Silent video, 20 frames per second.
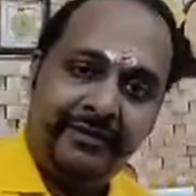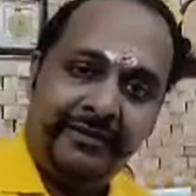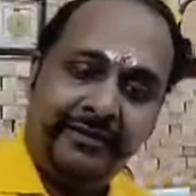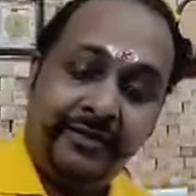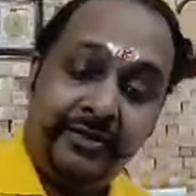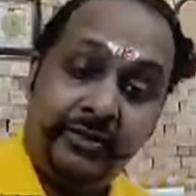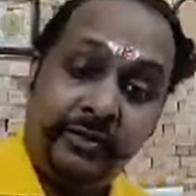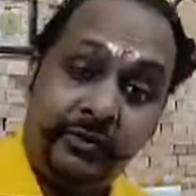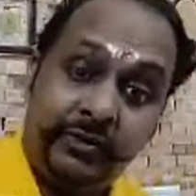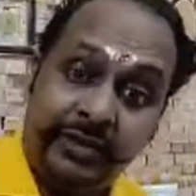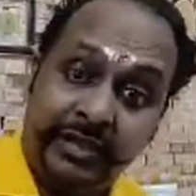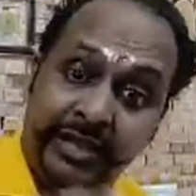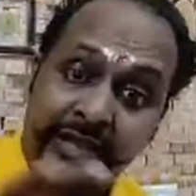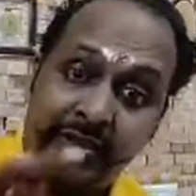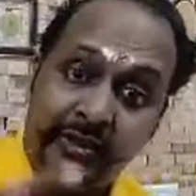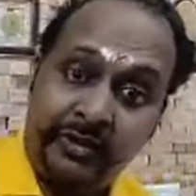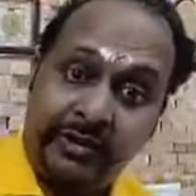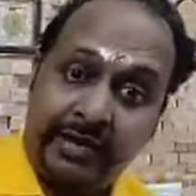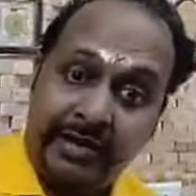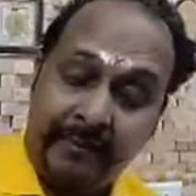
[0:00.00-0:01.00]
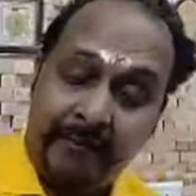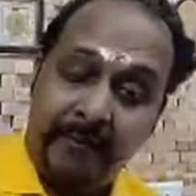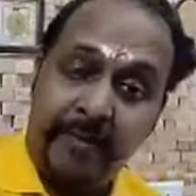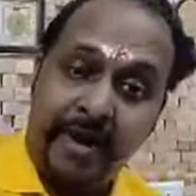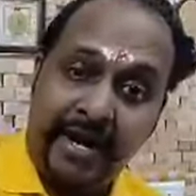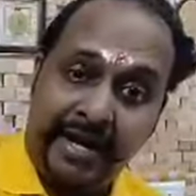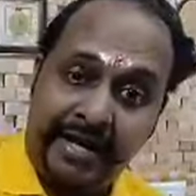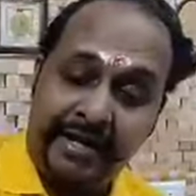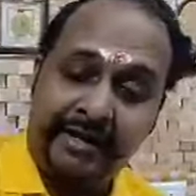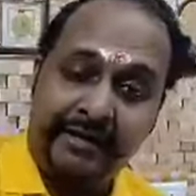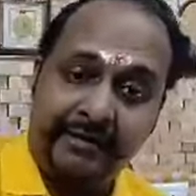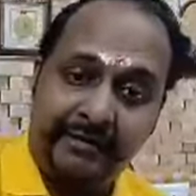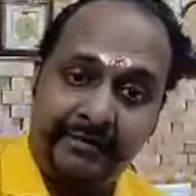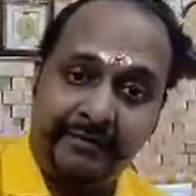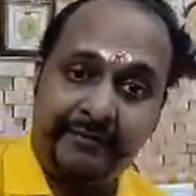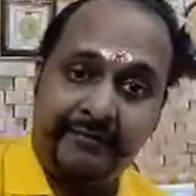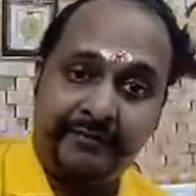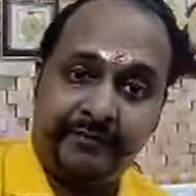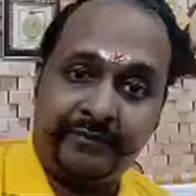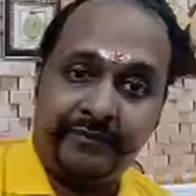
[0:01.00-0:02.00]
You need to combine
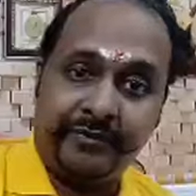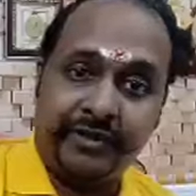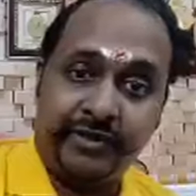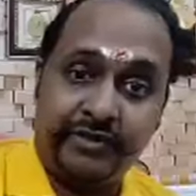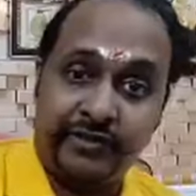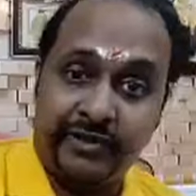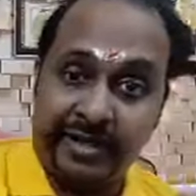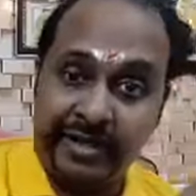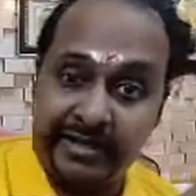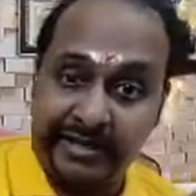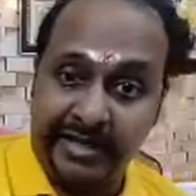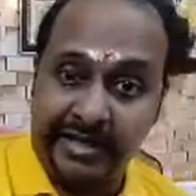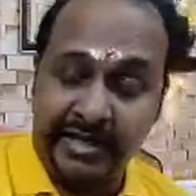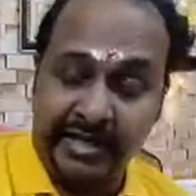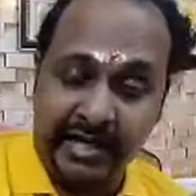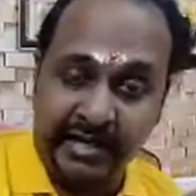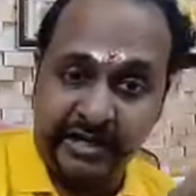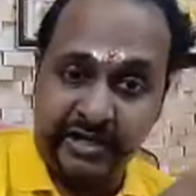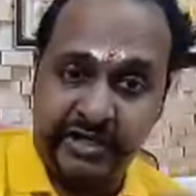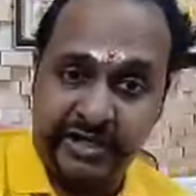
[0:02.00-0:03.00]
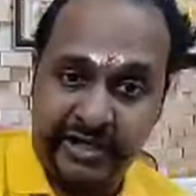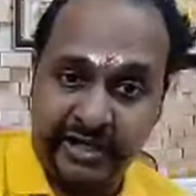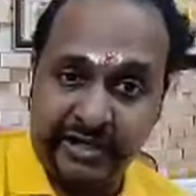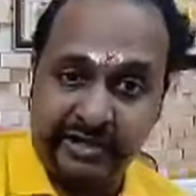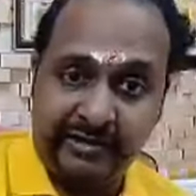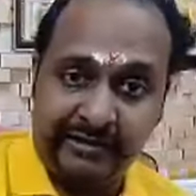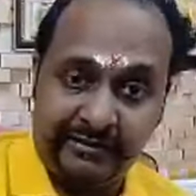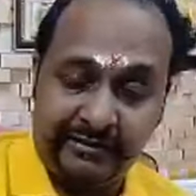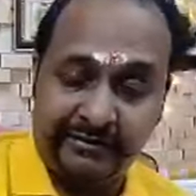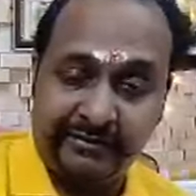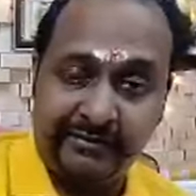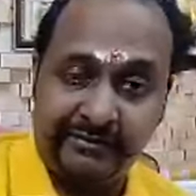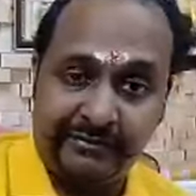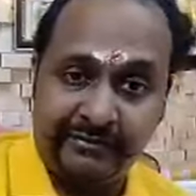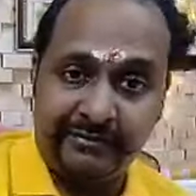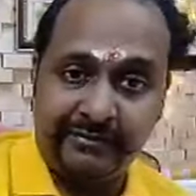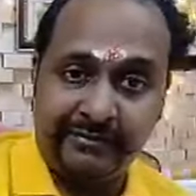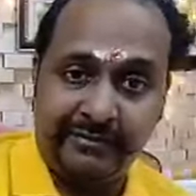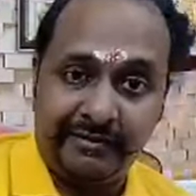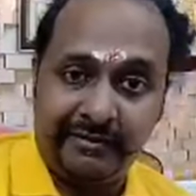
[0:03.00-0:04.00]
strength and conditioning,
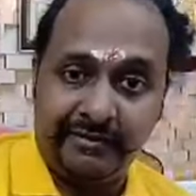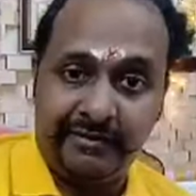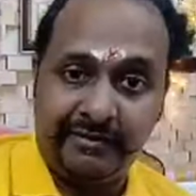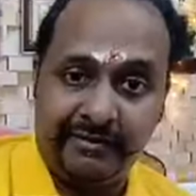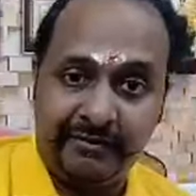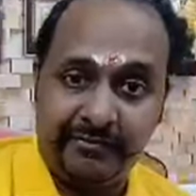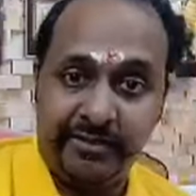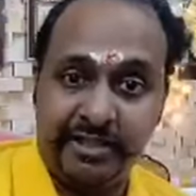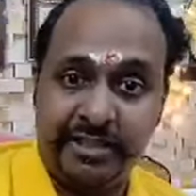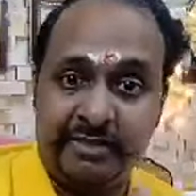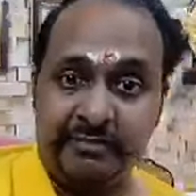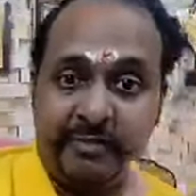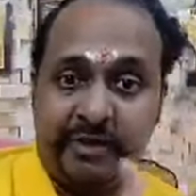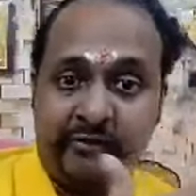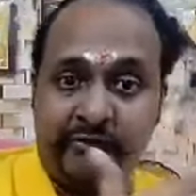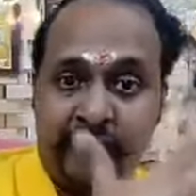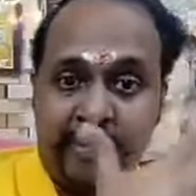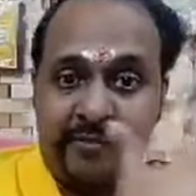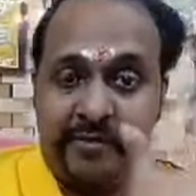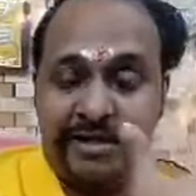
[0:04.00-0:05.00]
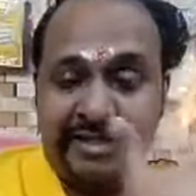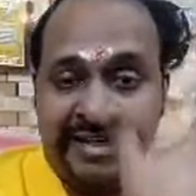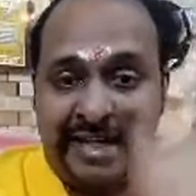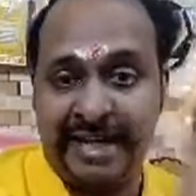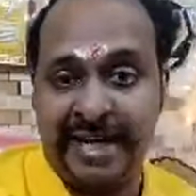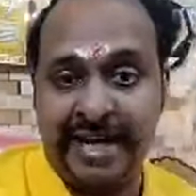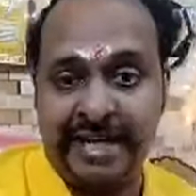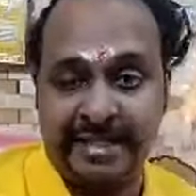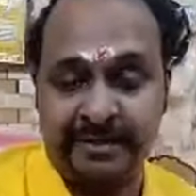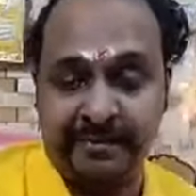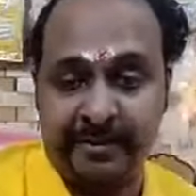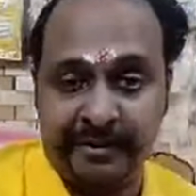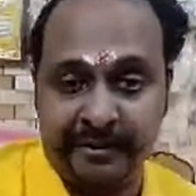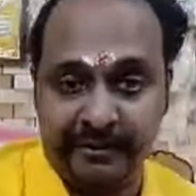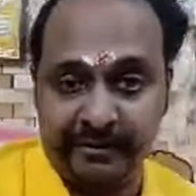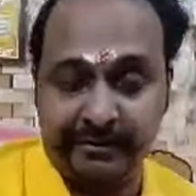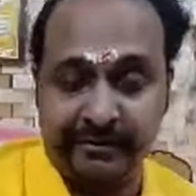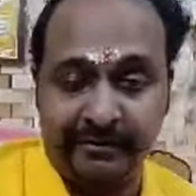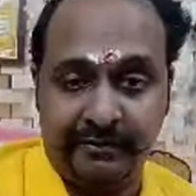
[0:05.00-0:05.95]
which is performance enhancement,